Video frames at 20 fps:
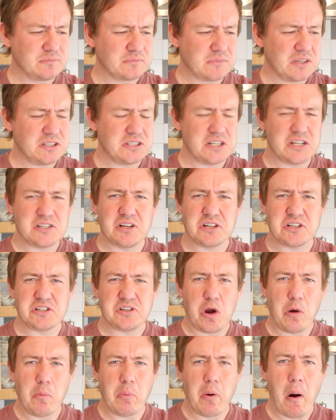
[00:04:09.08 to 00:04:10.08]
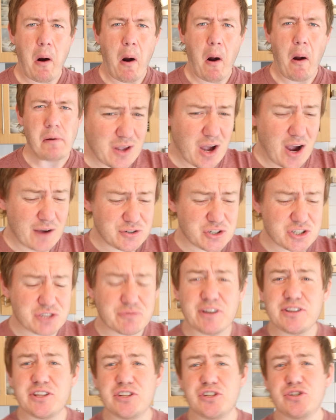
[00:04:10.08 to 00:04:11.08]
It tastes like soap. I've just
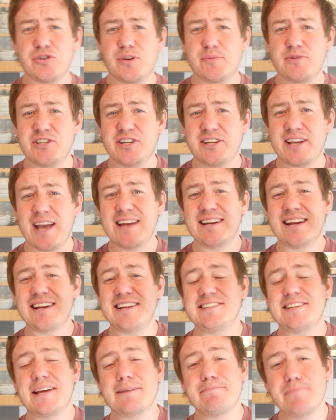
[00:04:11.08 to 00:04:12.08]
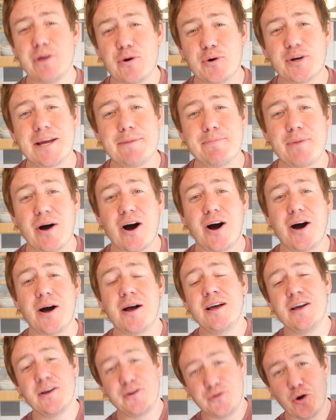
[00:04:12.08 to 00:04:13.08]
read the description again and it said Milky
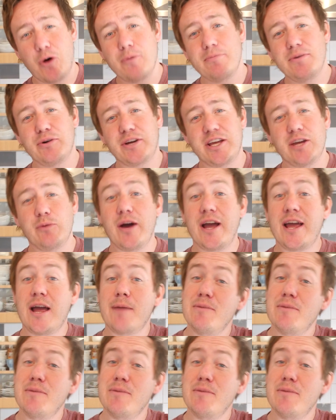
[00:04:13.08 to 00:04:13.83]
Bar, not Milky Way.